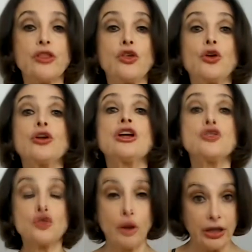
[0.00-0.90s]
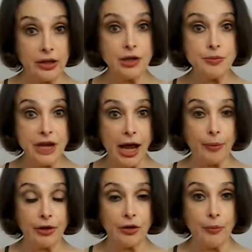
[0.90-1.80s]
your strengthened
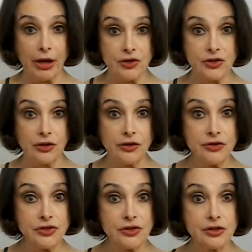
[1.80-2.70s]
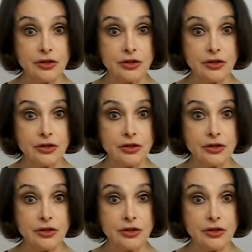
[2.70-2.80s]
abdominal muscles